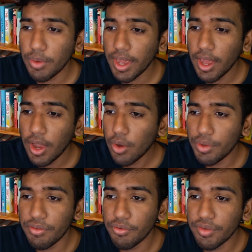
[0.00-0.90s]
where
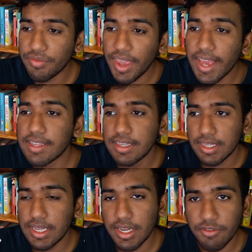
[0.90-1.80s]
we revere
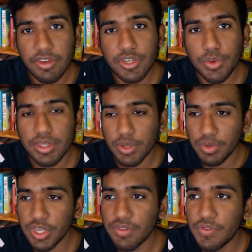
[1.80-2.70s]
certain individuals and
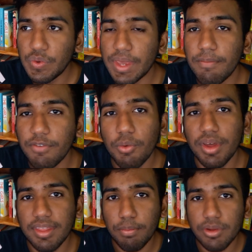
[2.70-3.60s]
we just view them for
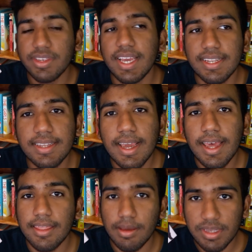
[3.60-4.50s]
what they present
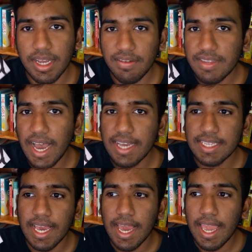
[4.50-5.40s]
themselves as,